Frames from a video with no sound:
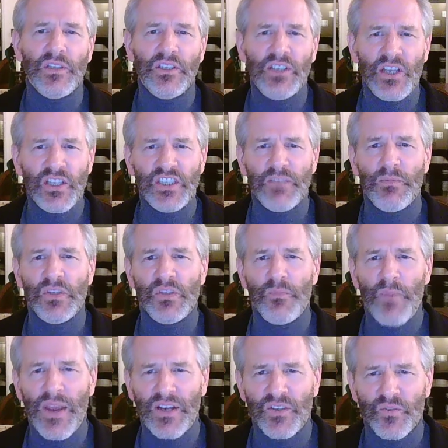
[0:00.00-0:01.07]
latissimus,
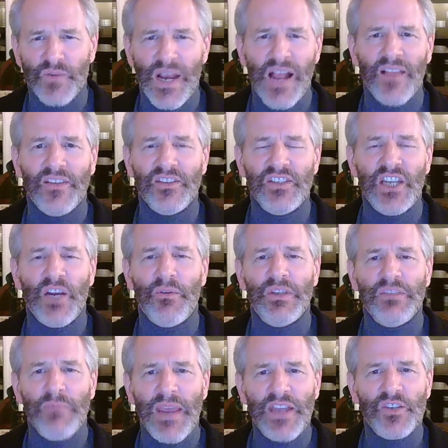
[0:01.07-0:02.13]
pectoralis,
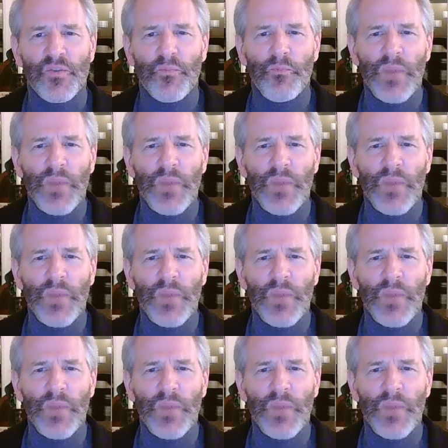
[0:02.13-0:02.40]
teres major,